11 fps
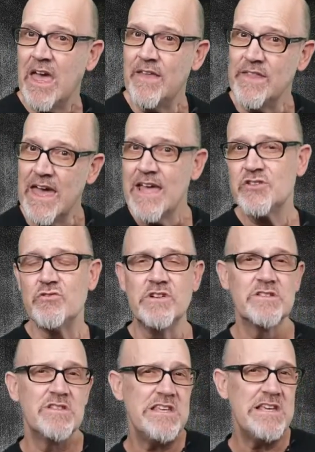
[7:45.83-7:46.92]
And the answer
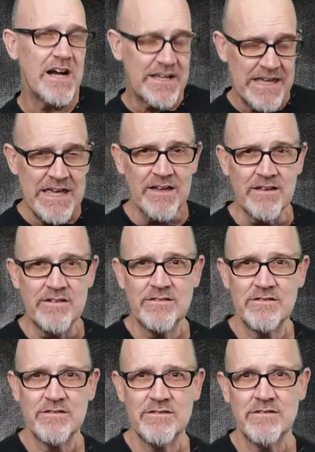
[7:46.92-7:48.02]
is the Archean
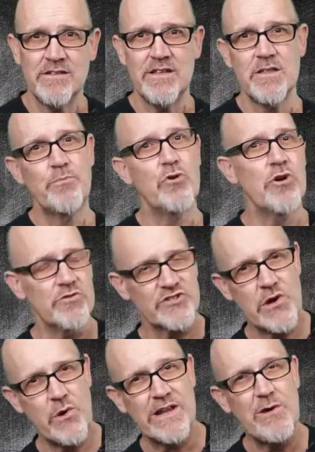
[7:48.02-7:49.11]
and the Proterozoic.